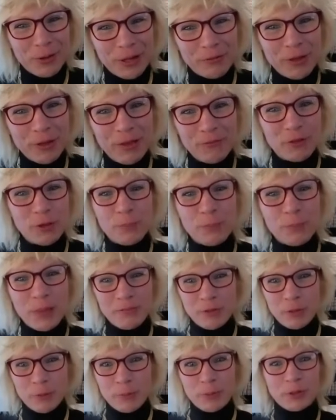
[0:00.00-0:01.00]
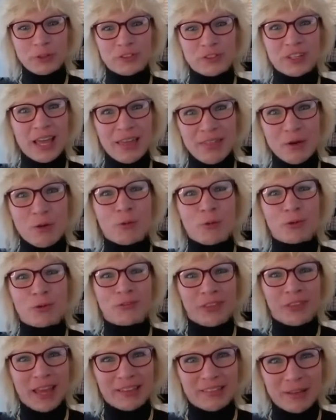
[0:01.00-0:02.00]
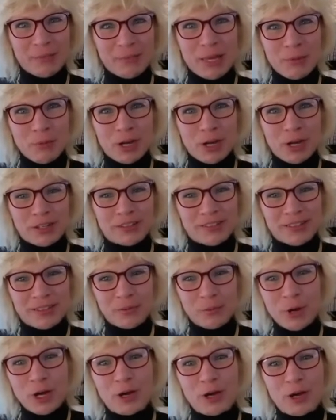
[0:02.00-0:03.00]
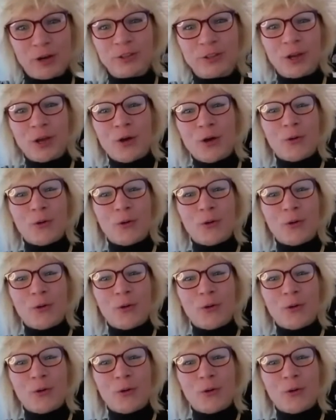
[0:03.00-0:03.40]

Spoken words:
If you put together all of the SME workers in the world,